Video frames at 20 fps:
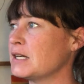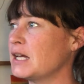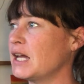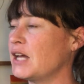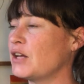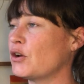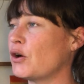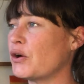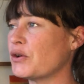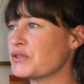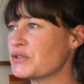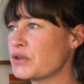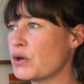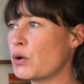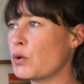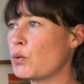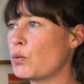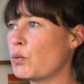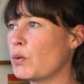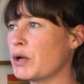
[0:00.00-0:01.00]
And
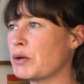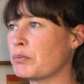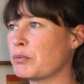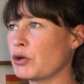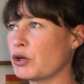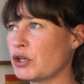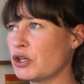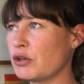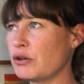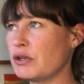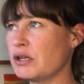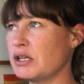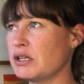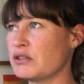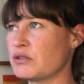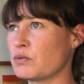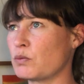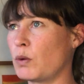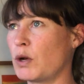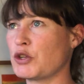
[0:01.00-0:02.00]
also, when Mercury
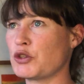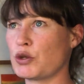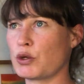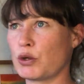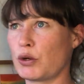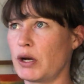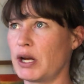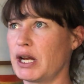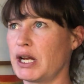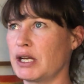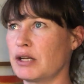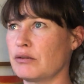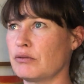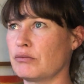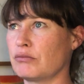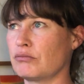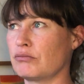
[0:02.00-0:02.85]
is retrograde,